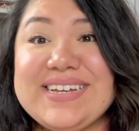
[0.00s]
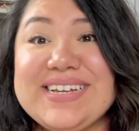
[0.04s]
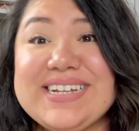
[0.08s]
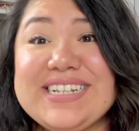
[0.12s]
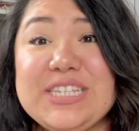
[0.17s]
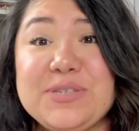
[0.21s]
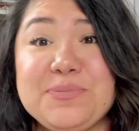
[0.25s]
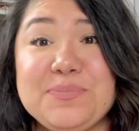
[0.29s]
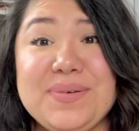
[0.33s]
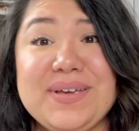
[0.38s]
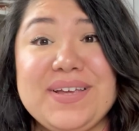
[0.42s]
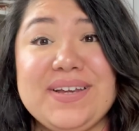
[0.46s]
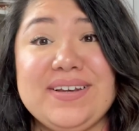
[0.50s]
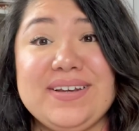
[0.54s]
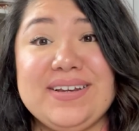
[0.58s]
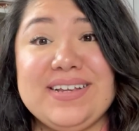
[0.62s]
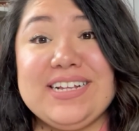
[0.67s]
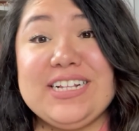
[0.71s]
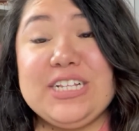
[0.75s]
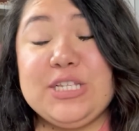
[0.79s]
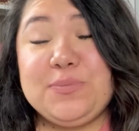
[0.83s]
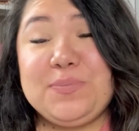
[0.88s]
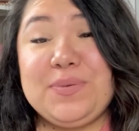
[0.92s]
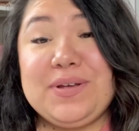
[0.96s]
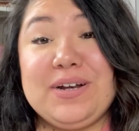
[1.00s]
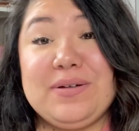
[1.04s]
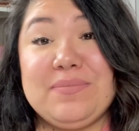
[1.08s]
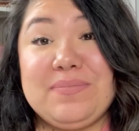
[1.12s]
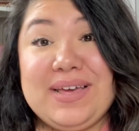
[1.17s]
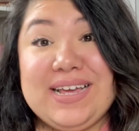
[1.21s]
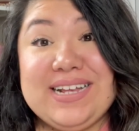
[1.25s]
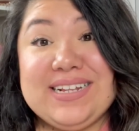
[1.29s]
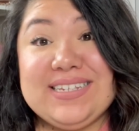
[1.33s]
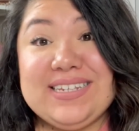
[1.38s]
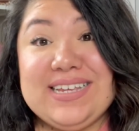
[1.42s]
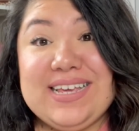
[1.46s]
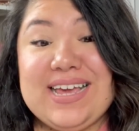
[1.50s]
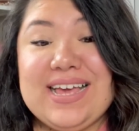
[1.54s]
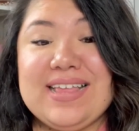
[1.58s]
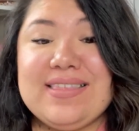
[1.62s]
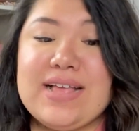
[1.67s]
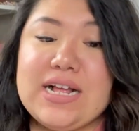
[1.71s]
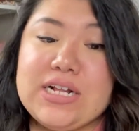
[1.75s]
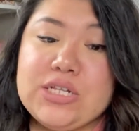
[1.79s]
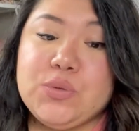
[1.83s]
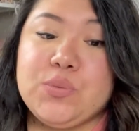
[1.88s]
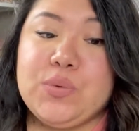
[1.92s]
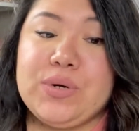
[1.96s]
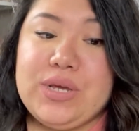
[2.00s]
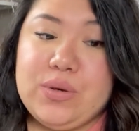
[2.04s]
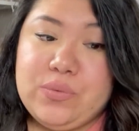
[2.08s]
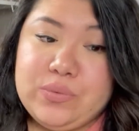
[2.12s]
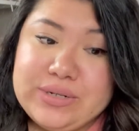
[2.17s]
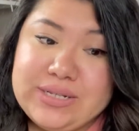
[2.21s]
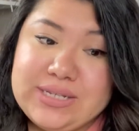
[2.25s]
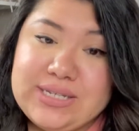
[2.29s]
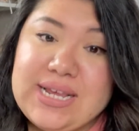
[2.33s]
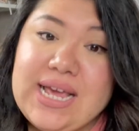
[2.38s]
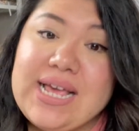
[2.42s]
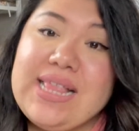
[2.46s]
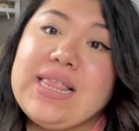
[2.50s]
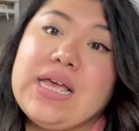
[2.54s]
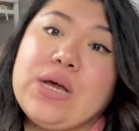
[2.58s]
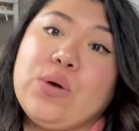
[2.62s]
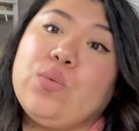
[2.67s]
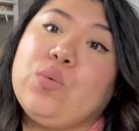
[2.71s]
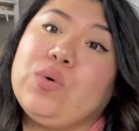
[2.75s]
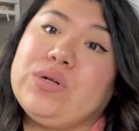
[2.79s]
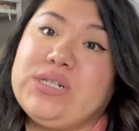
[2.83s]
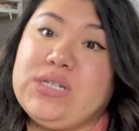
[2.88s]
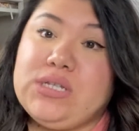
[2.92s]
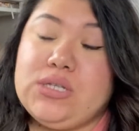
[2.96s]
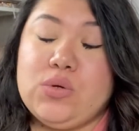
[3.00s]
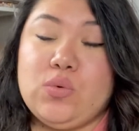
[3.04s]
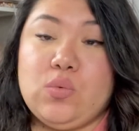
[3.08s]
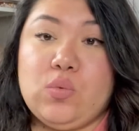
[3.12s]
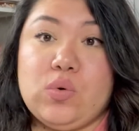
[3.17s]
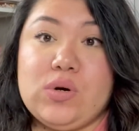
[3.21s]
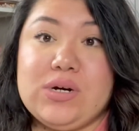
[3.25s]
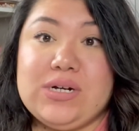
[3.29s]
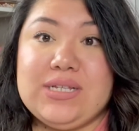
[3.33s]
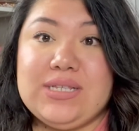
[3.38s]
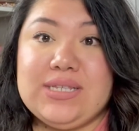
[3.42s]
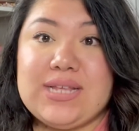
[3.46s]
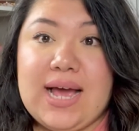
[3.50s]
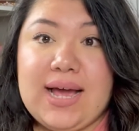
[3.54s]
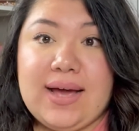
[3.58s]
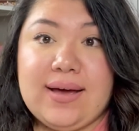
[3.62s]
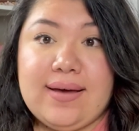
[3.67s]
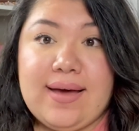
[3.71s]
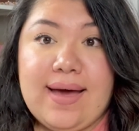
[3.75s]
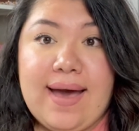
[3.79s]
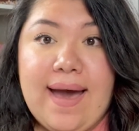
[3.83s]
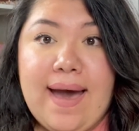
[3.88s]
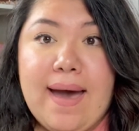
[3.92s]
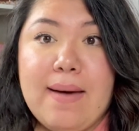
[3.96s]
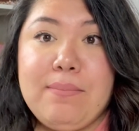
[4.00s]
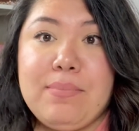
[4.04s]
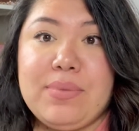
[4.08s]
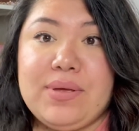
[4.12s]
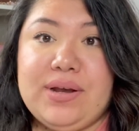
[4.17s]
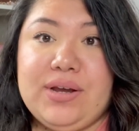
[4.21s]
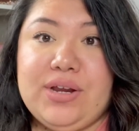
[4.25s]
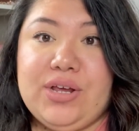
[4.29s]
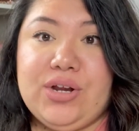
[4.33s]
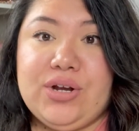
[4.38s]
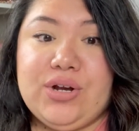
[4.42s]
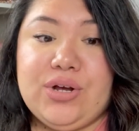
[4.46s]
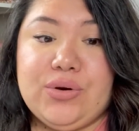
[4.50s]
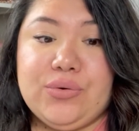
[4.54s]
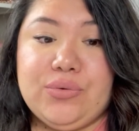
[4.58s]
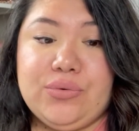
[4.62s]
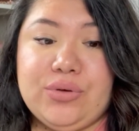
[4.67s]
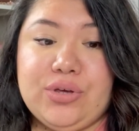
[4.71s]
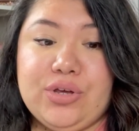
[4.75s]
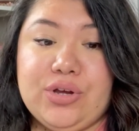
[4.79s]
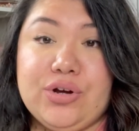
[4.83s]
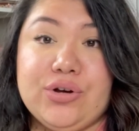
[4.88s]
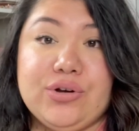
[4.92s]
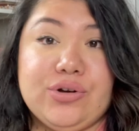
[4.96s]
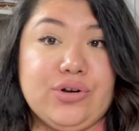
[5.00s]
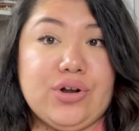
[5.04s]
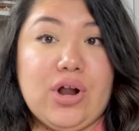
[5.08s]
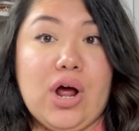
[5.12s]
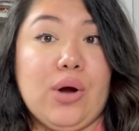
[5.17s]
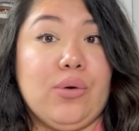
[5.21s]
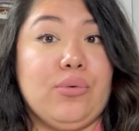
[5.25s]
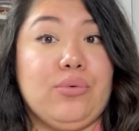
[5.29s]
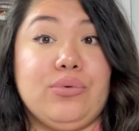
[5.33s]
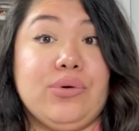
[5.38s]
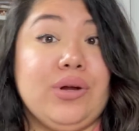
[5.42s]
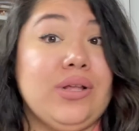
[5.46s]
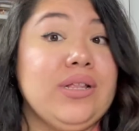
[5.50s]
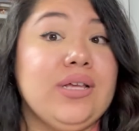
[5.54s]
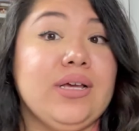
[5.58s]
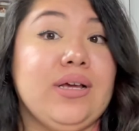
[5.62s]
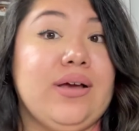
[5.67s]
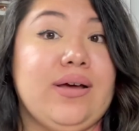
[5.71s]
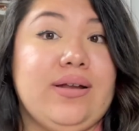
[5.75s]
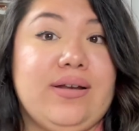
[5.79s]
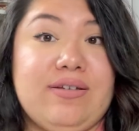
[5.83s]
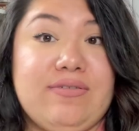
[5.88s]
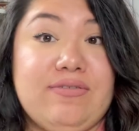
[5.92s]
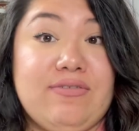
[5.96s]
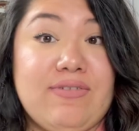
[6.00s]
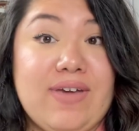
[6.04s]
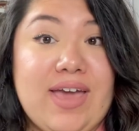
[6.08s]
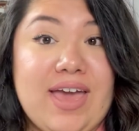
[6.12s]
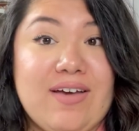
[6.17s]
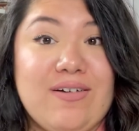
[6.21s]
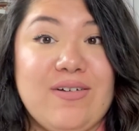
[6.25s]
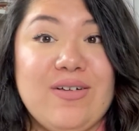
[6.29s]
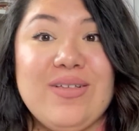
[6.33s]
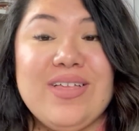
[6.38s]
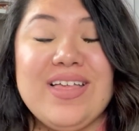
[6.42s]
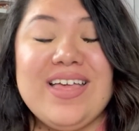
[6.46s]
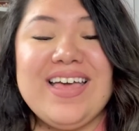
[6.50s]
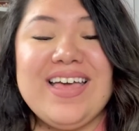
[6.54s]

it's been amazing. And that's what he would say, like, what's the worst that could happen? You know, you're not really gonna fail.